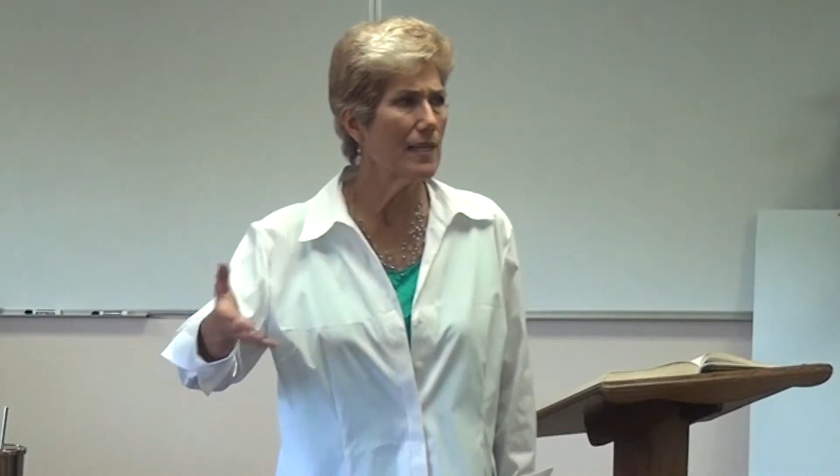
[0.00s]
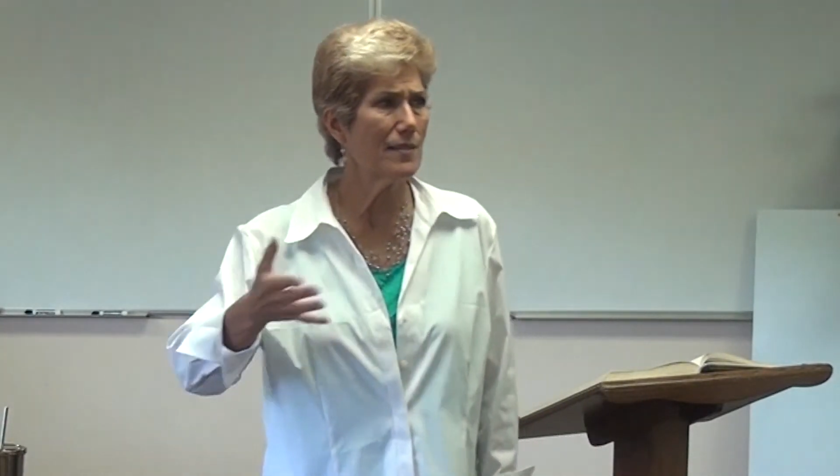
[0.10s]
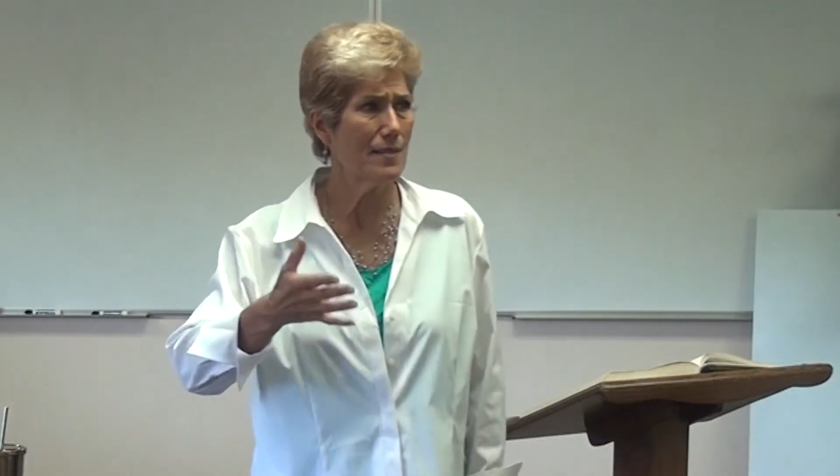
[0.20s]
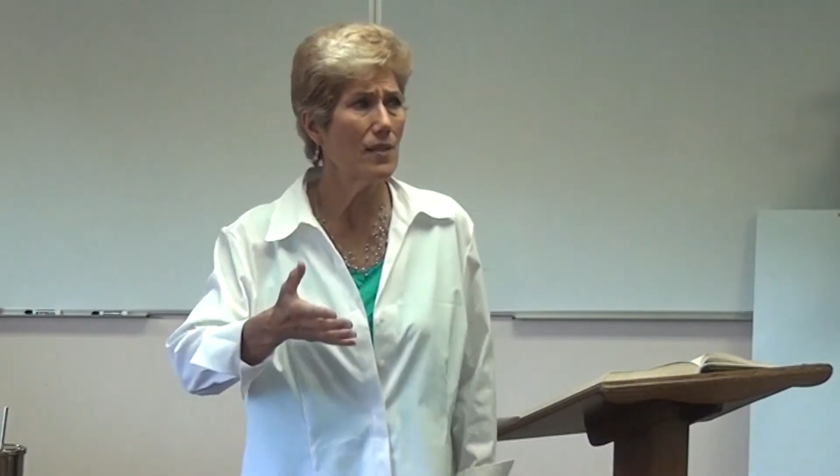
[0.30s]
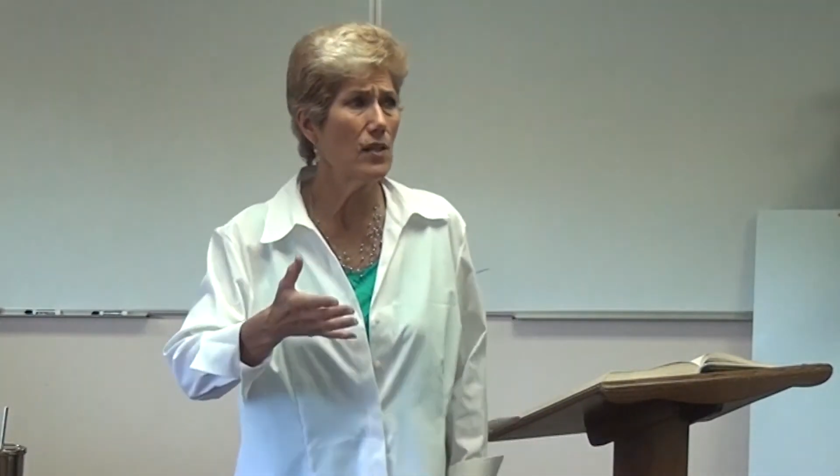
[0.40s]

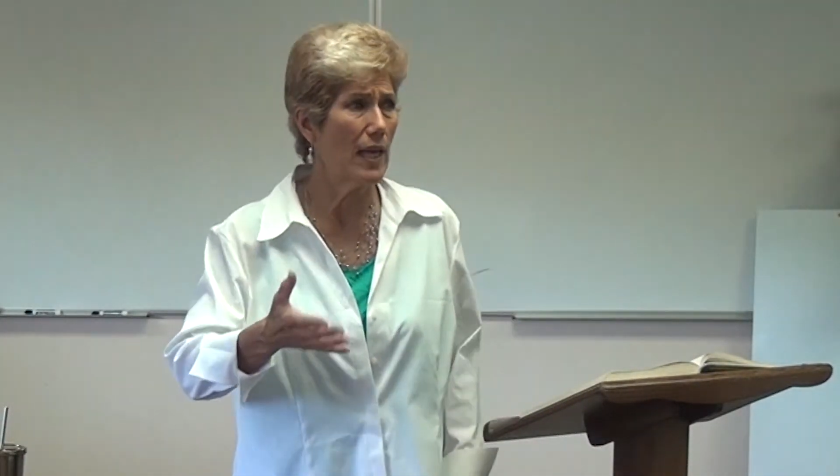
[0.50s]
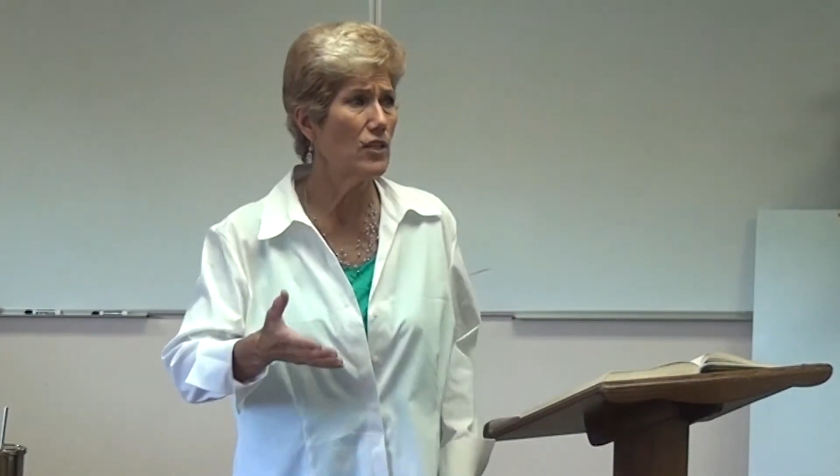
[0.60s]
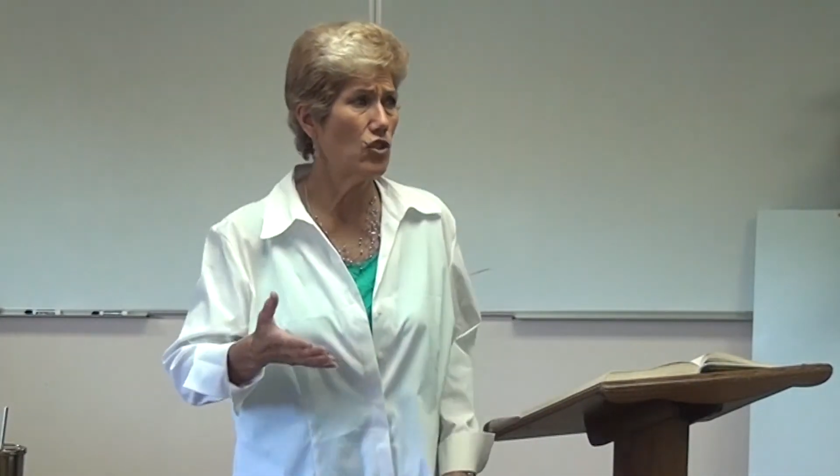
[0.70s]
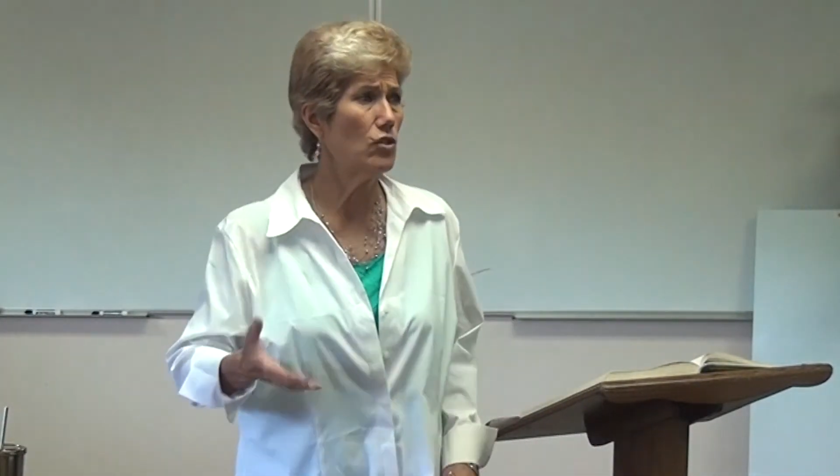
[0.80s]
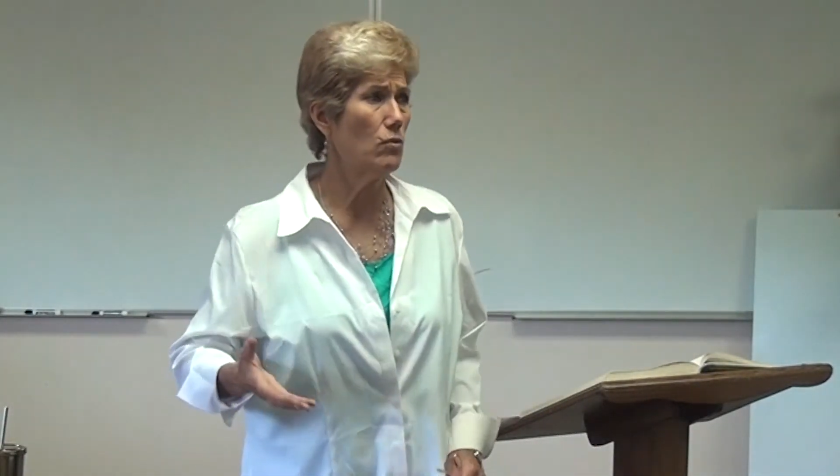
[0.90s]
it's still
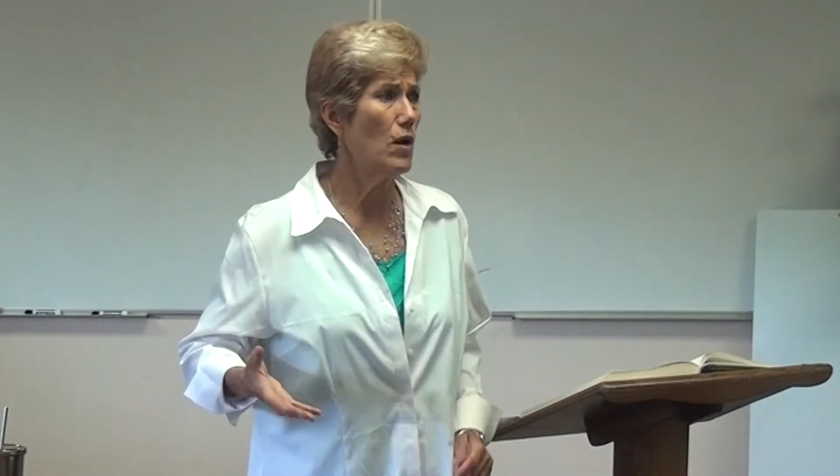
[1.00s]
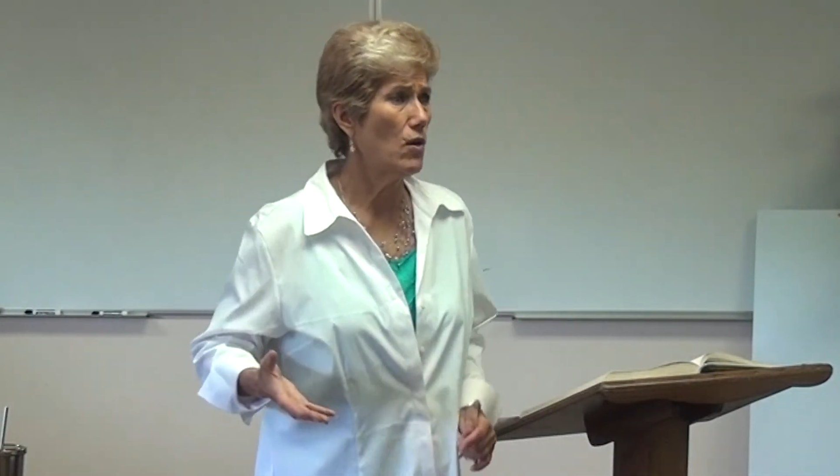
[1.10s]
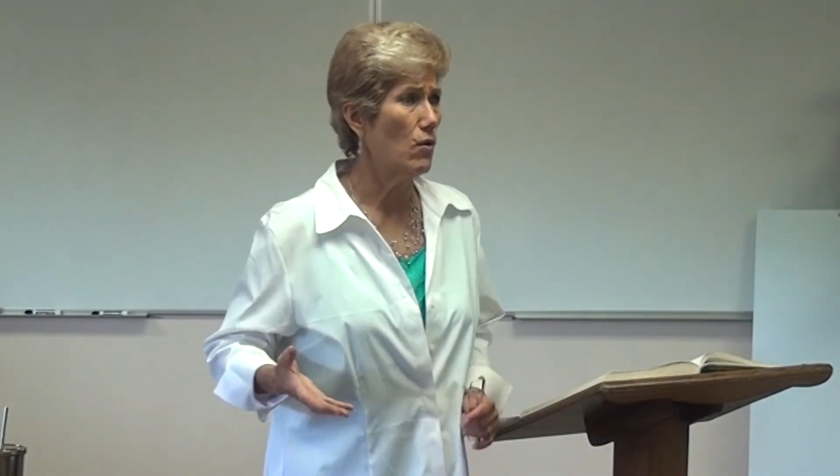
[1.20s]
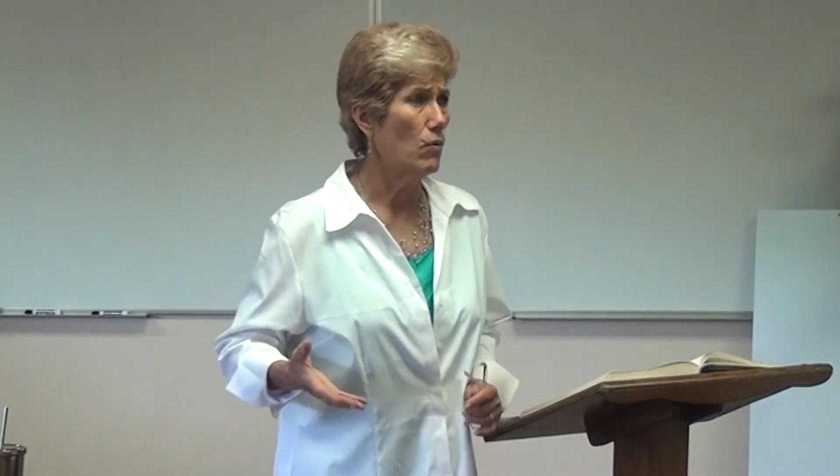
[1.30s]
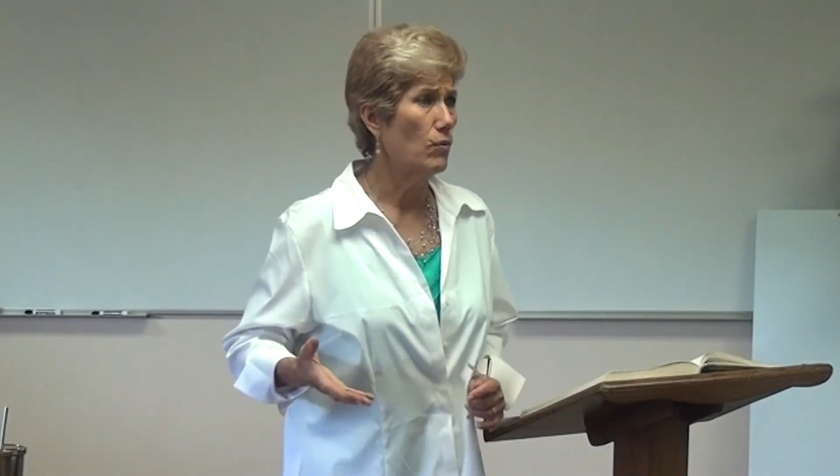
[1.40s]

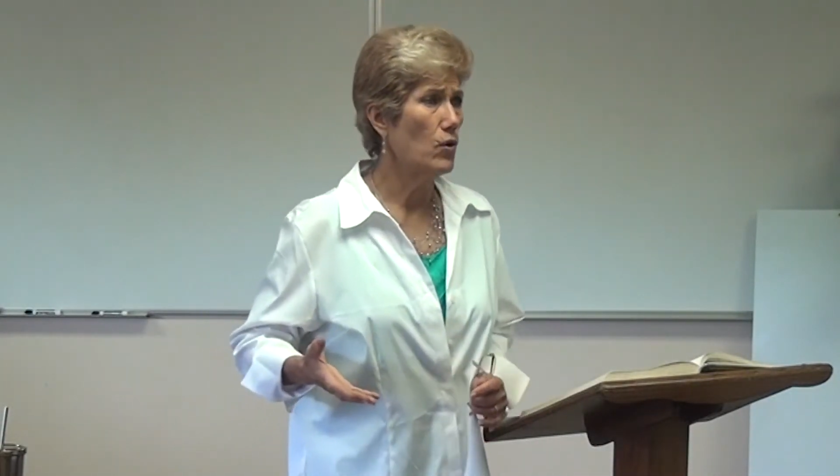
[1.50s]
H2O,